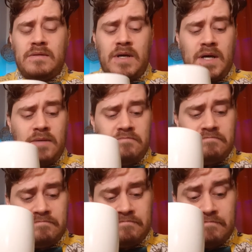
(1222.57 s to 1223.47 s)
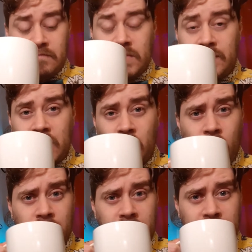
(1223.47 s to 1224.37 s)
Something
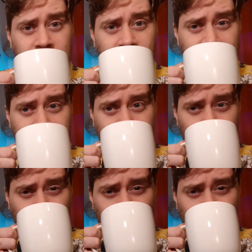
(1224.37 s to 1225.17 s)
warm can be nice too.